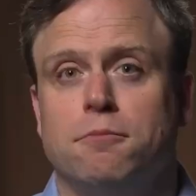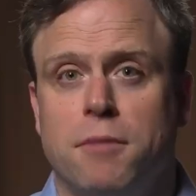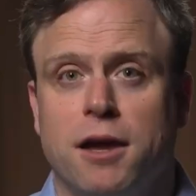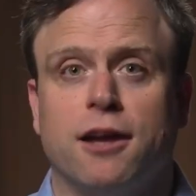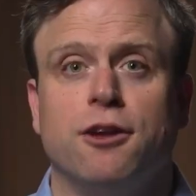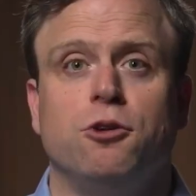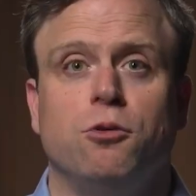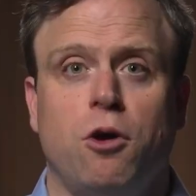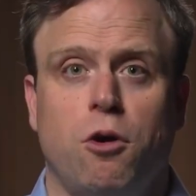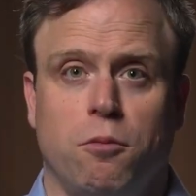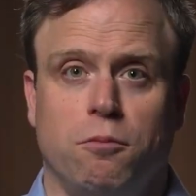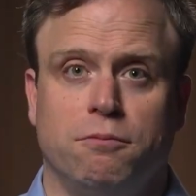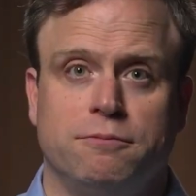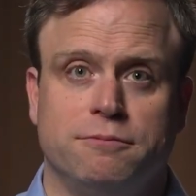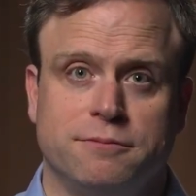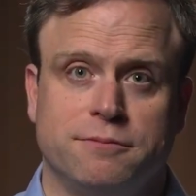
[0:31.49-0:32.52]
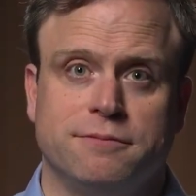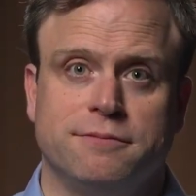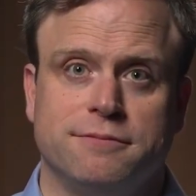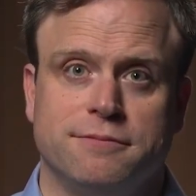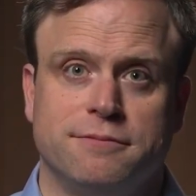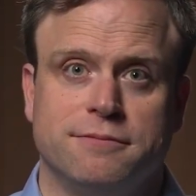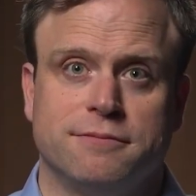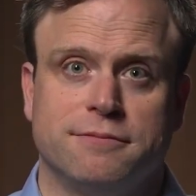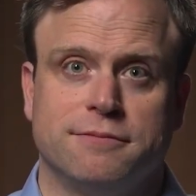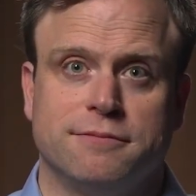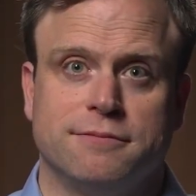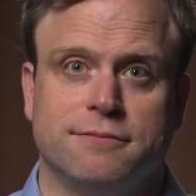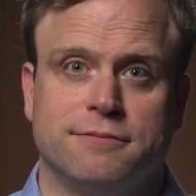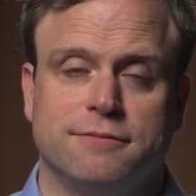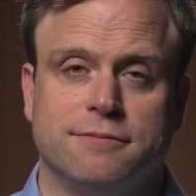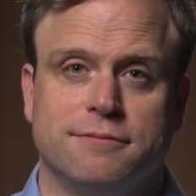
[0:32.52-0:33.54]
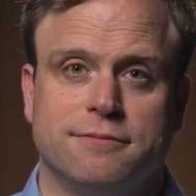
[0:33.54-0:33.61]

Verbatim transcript: make a new home. I was one